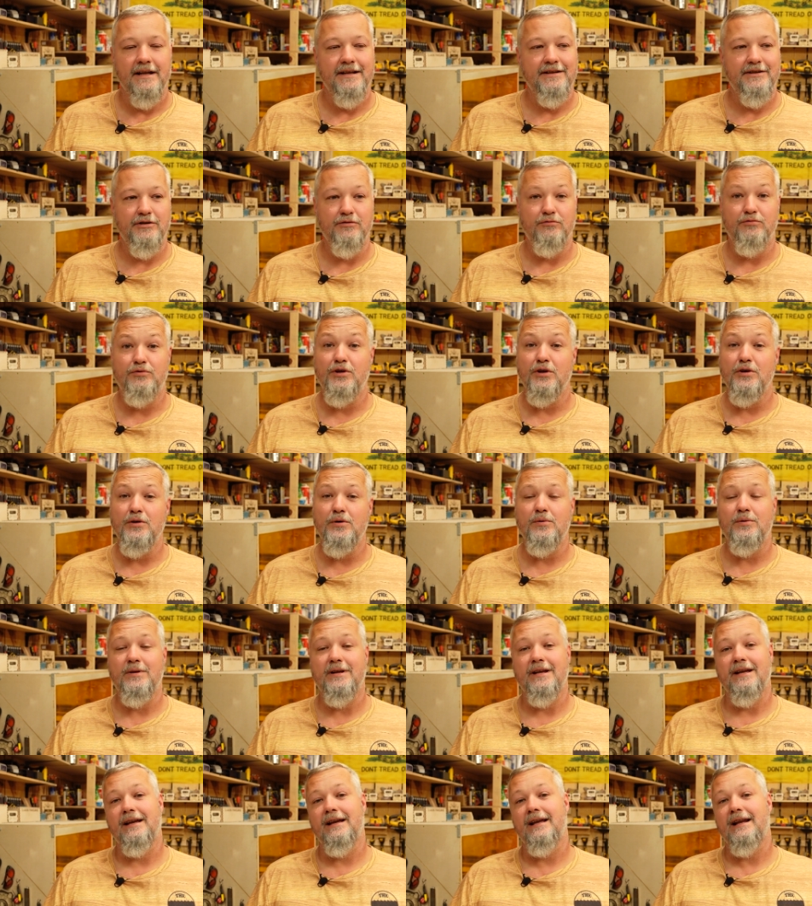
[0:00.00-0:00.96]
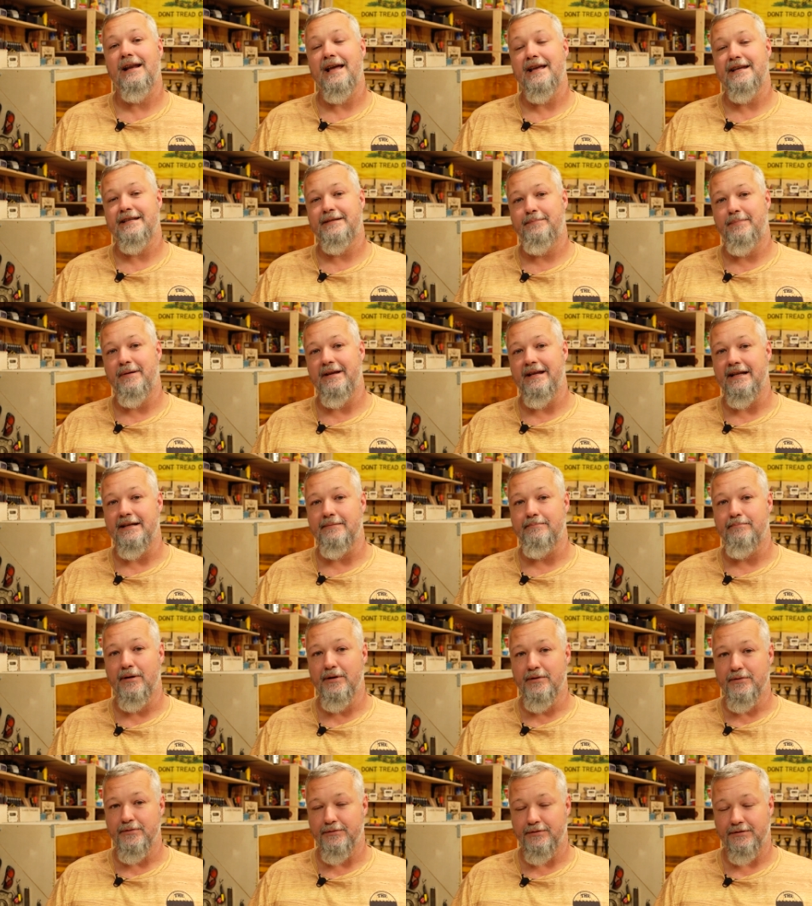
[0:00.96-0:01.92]
You do get a speed
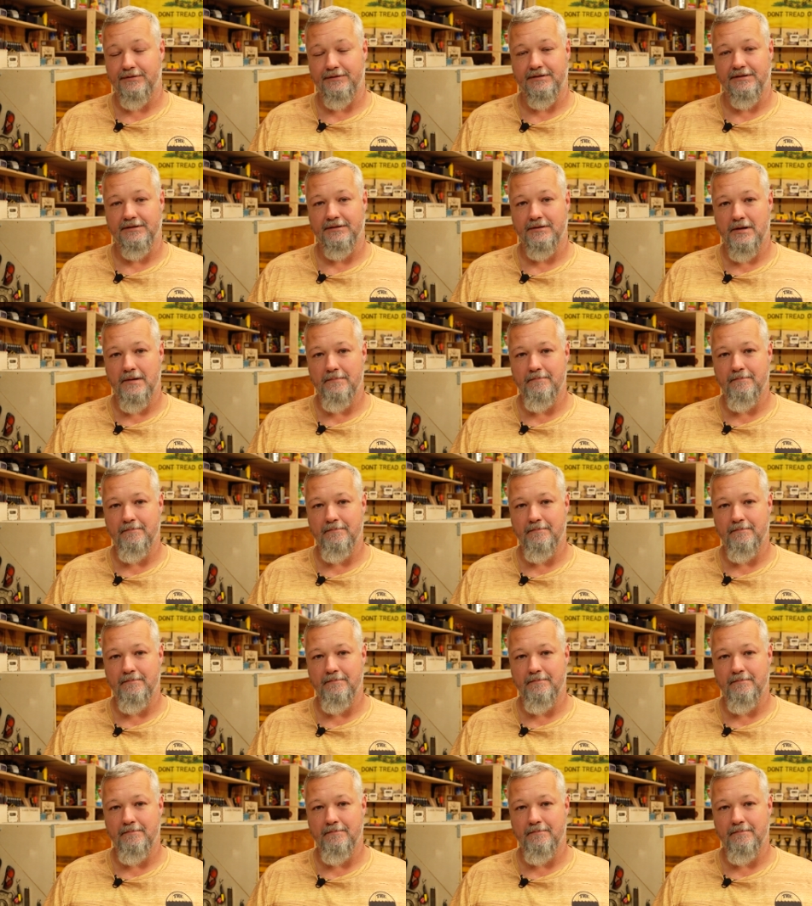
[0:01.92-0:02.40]
boost,